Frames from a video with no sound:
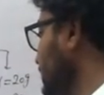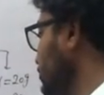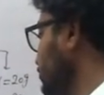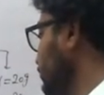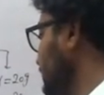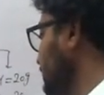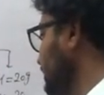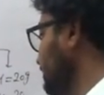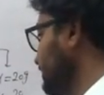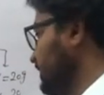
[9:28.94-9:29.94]
H
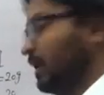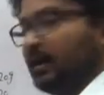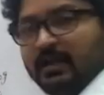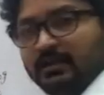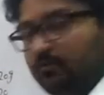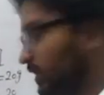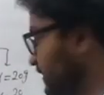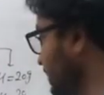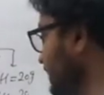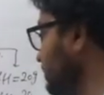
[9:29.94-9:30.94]
20. Again you can
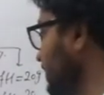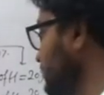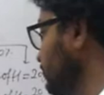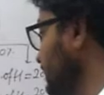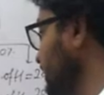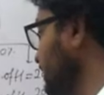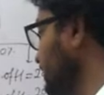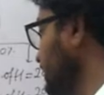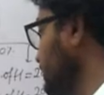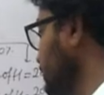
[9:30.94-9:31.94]
divide it by
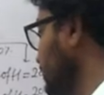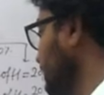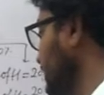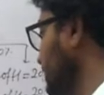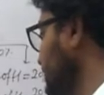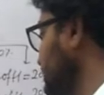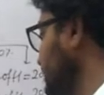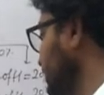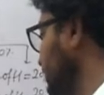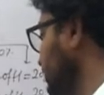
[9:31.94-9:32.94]
20. So it will come as
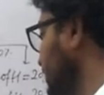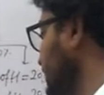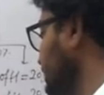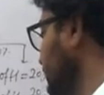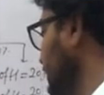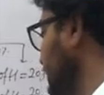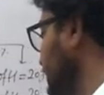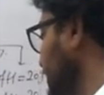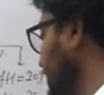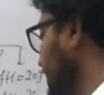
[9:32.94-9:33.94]
C 1 by
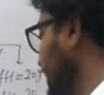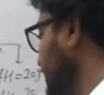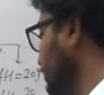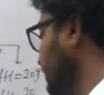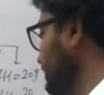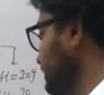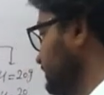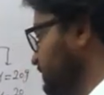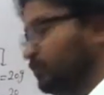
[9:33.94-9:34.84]
3, H 1.